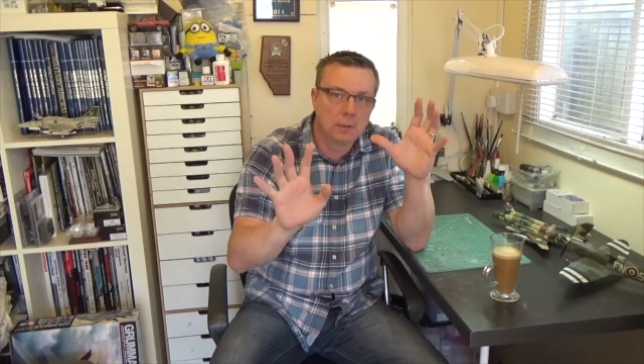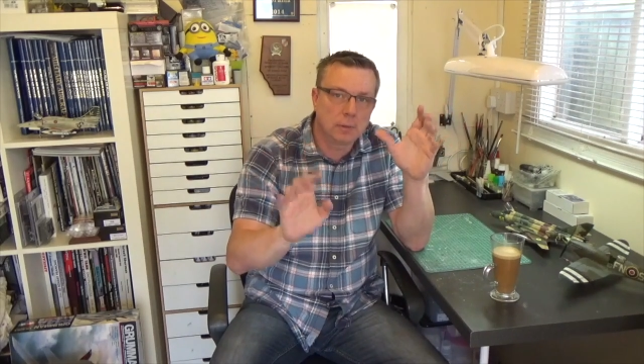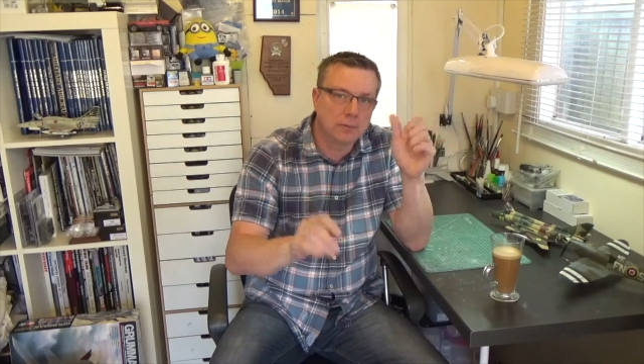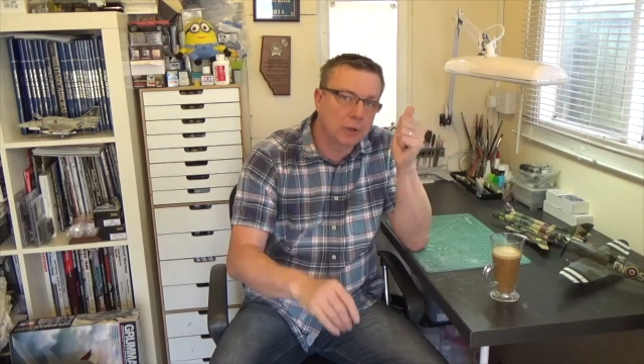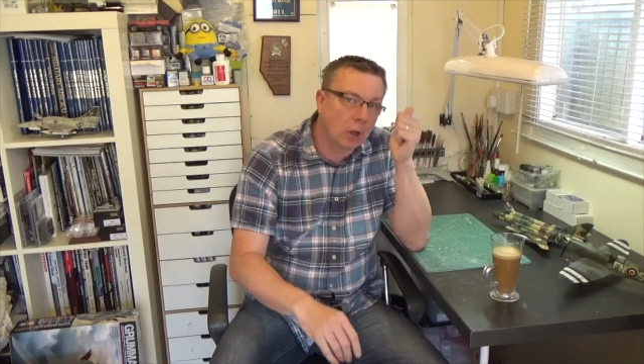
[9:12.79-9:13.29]

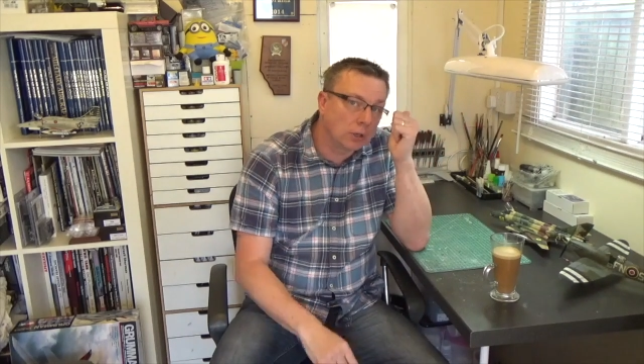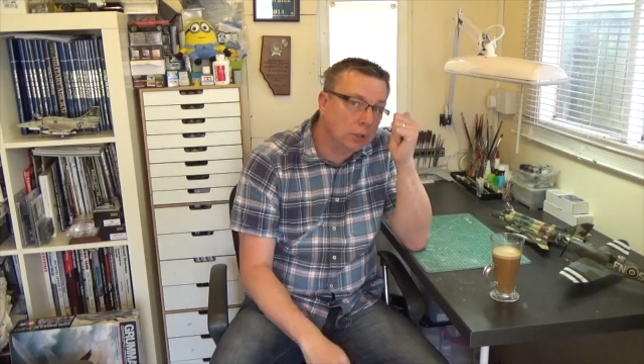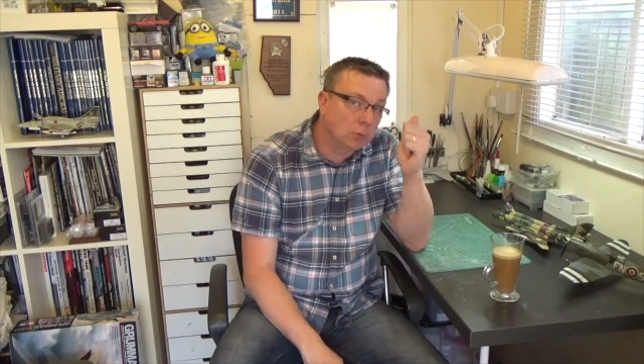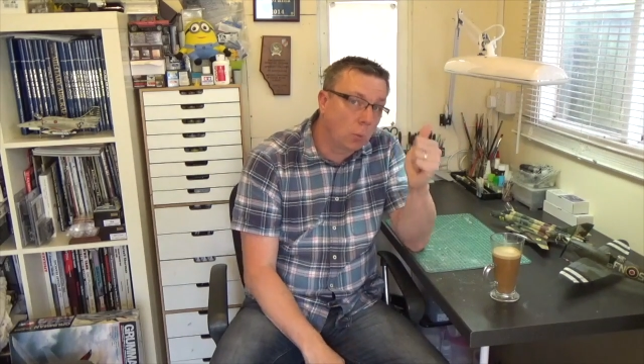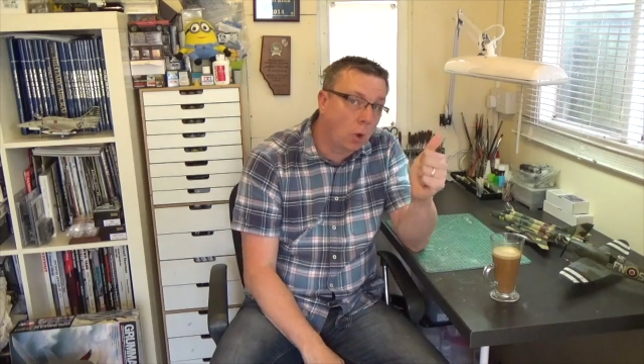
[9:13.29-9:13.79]
but if you can't
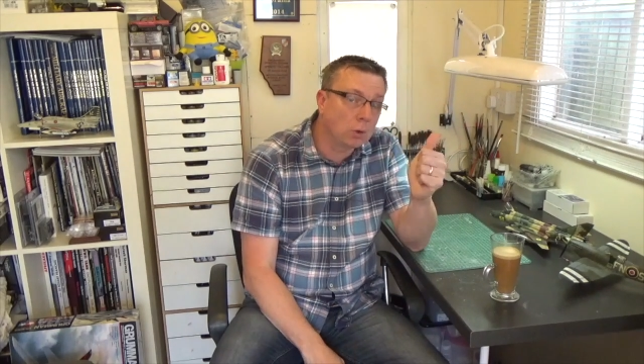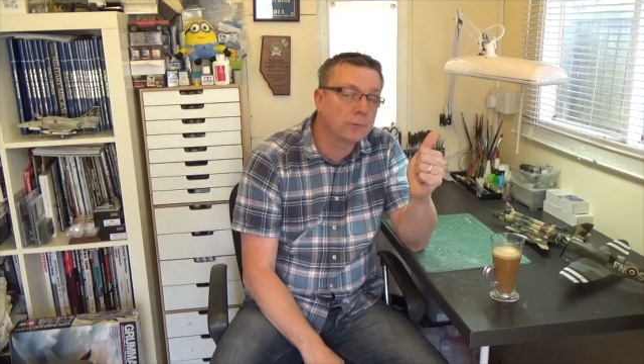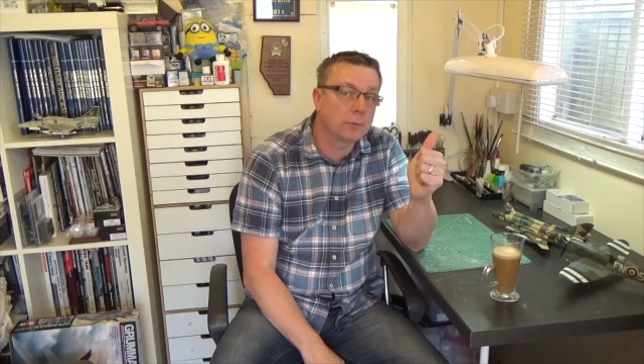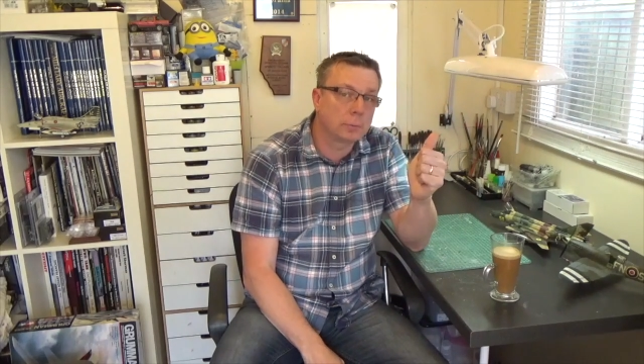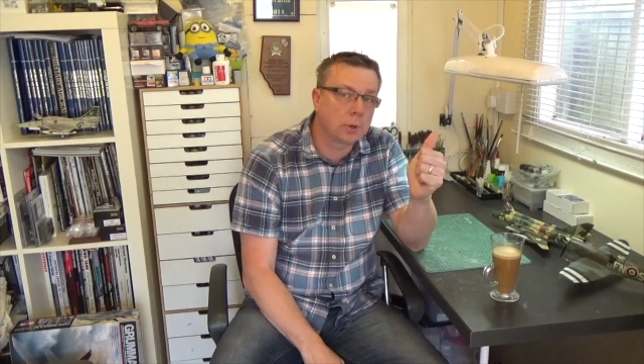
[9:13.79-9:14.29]
use one
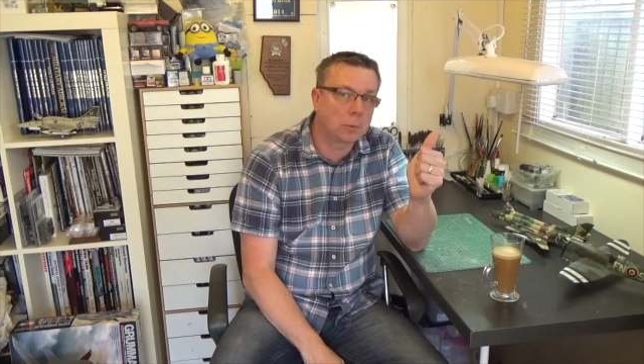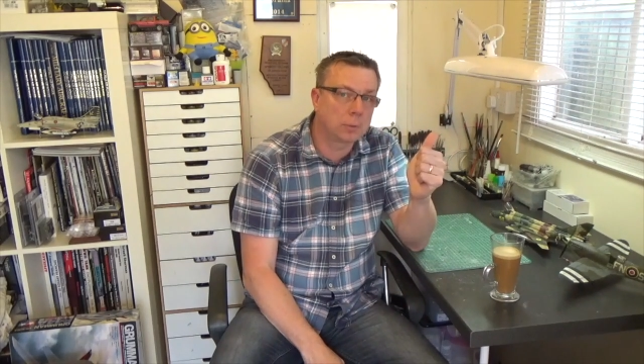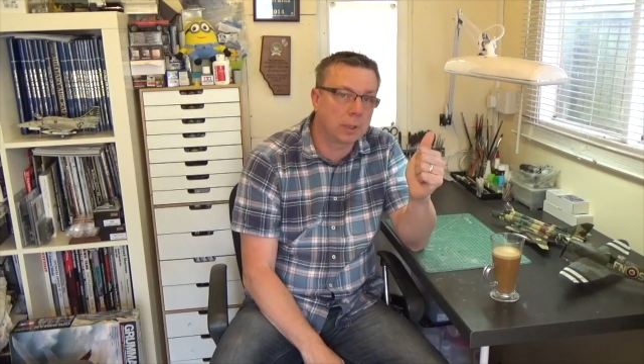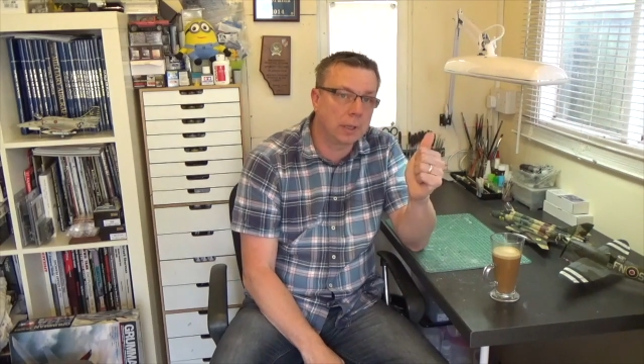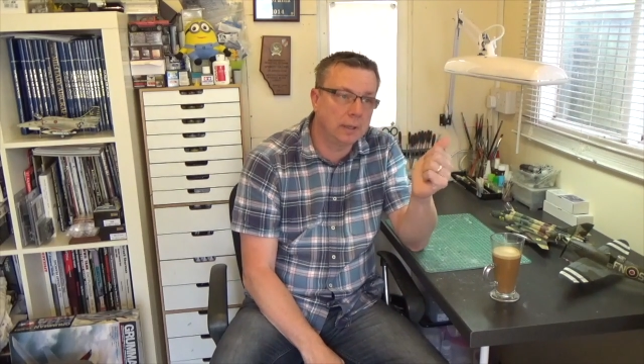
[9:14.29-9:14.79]
of them
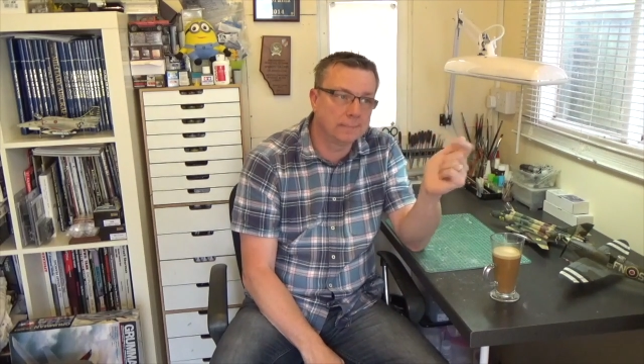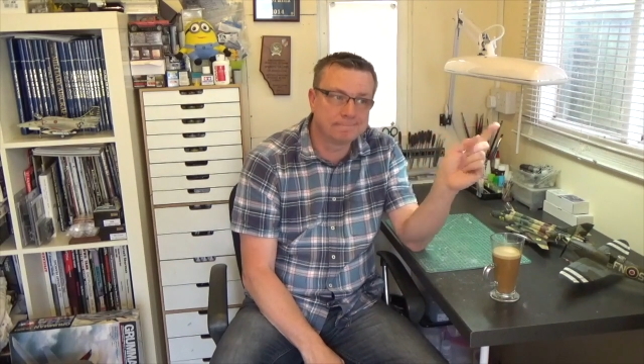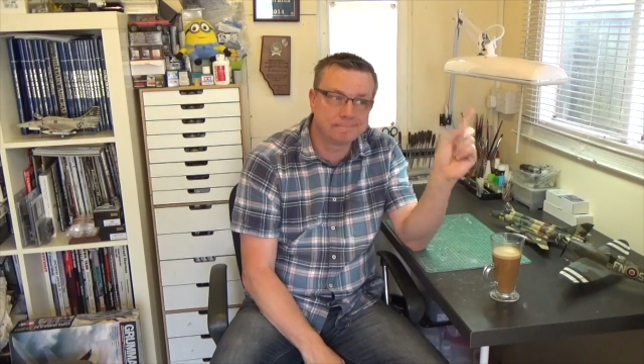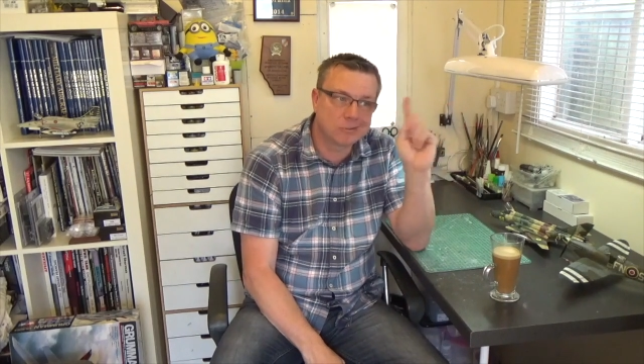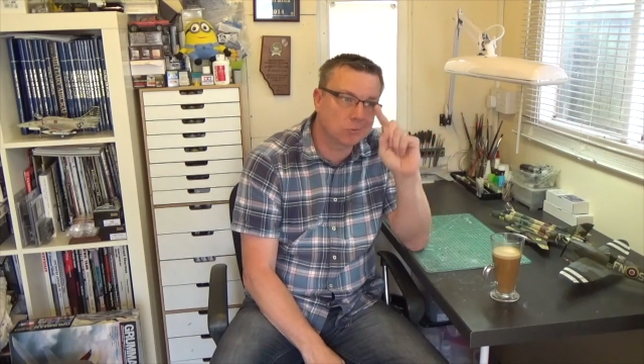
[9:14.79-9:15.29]
properly,
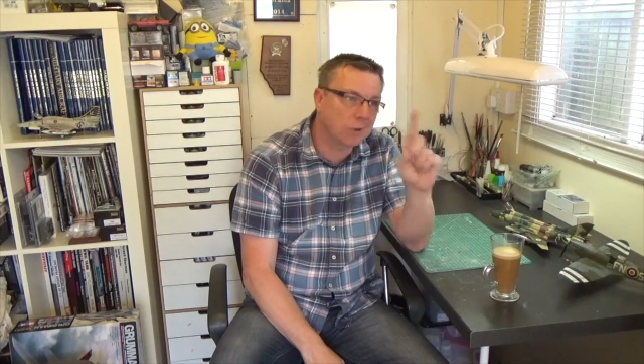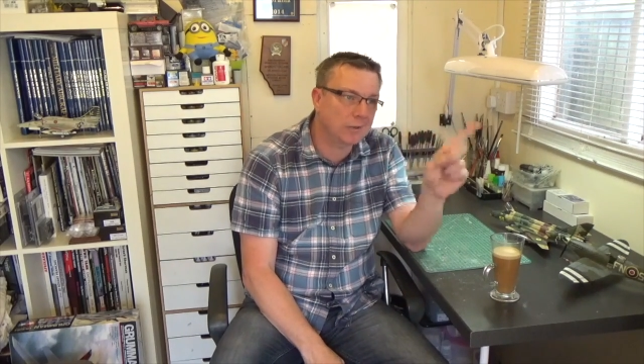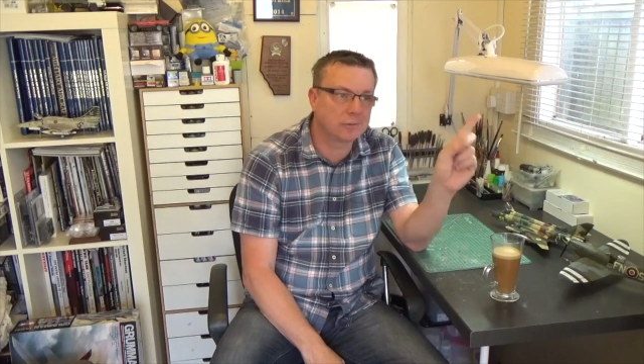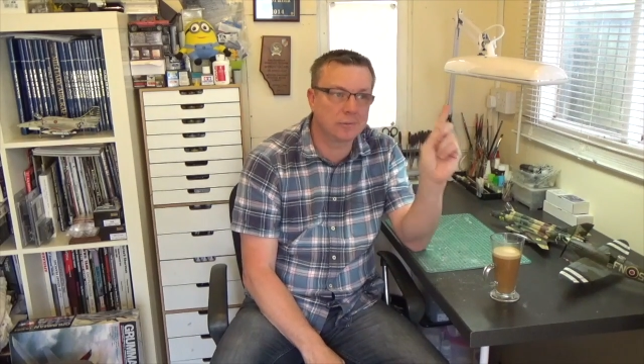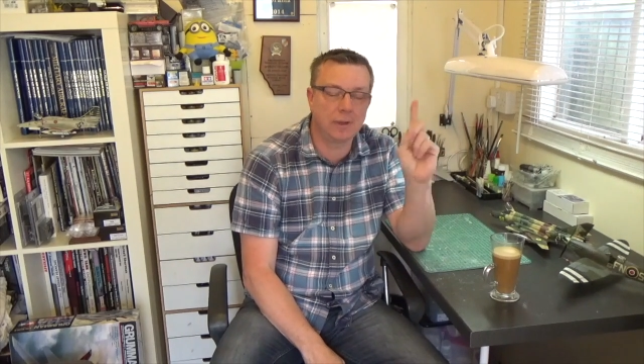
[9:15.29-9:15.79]
the
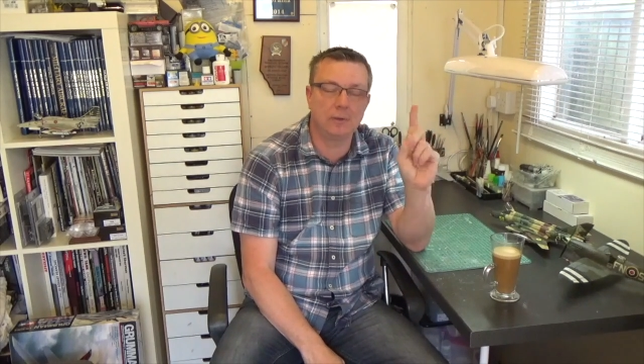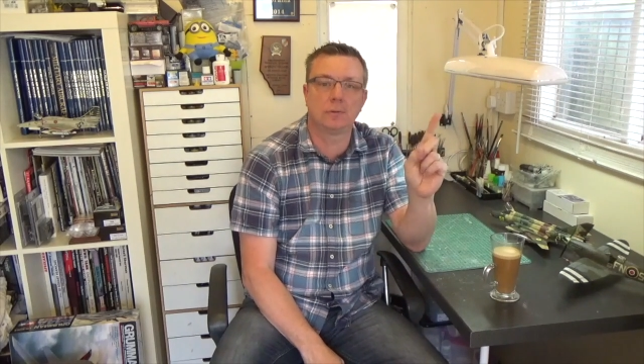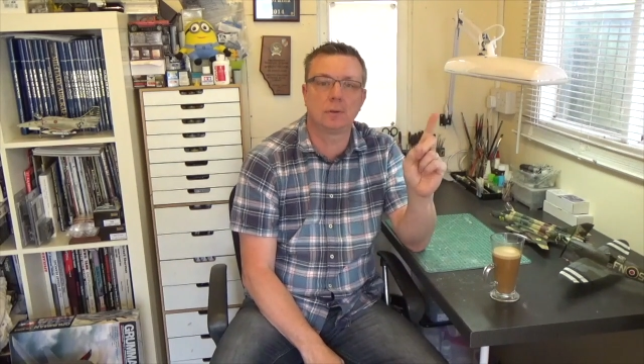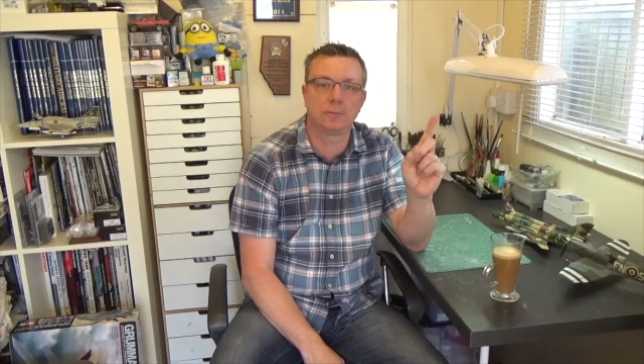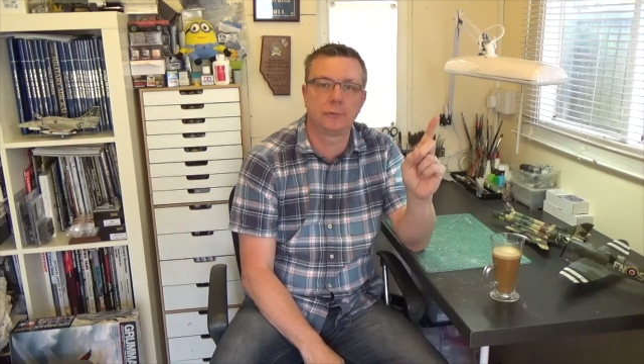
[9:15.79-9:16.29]
rest of it
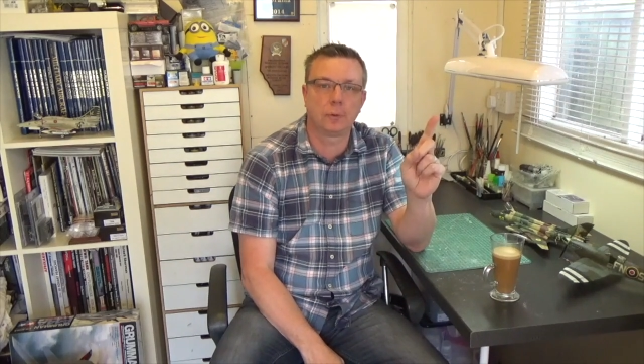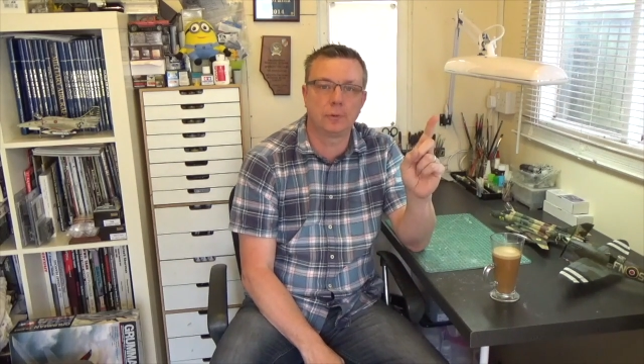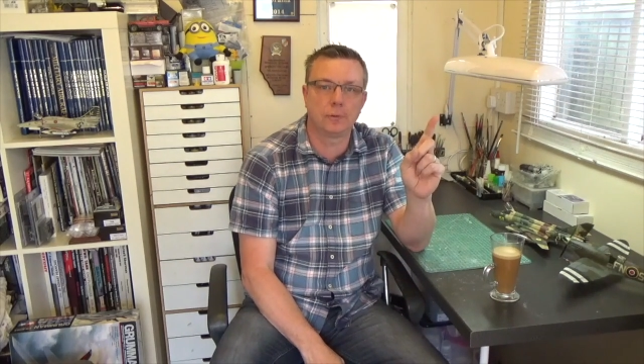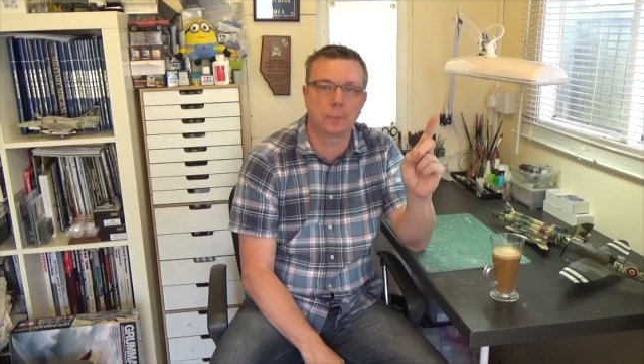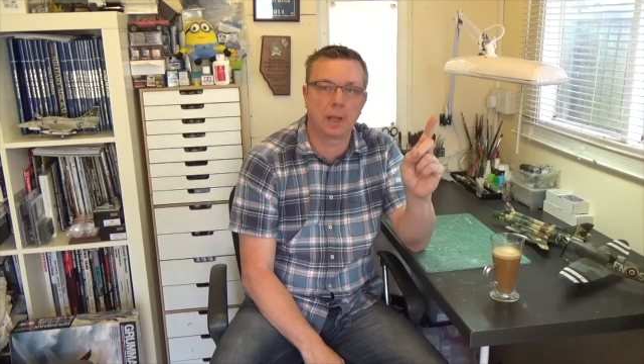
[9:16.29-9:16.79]
isn't going to fall
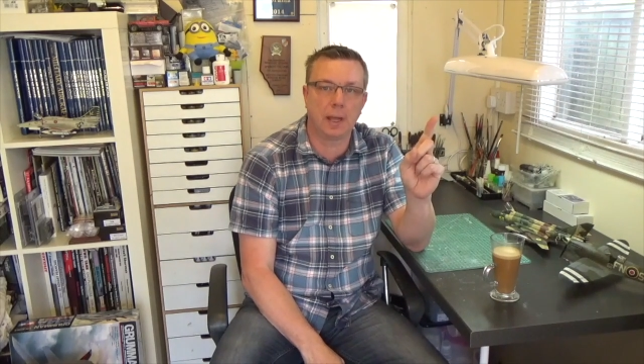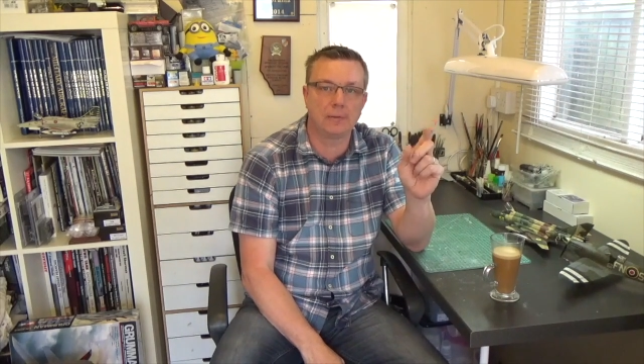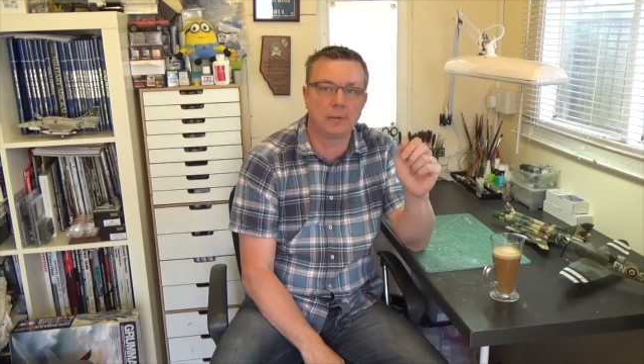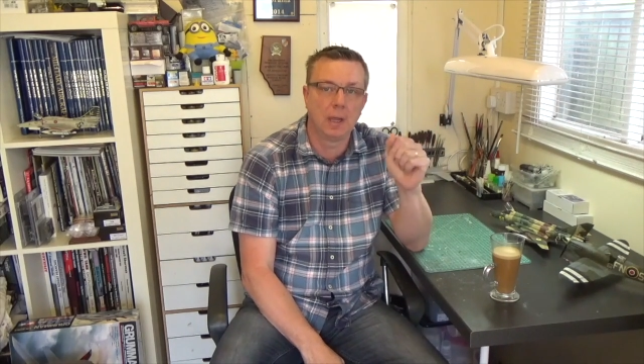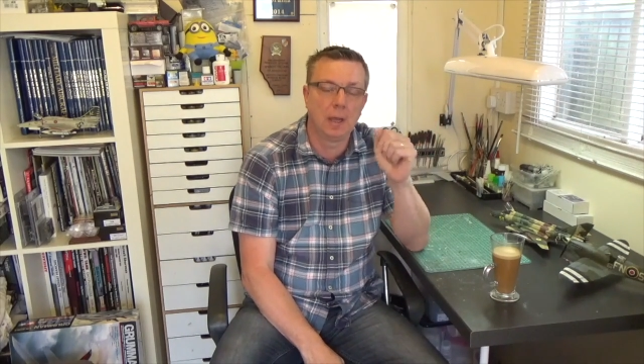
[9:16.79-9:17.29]
into place.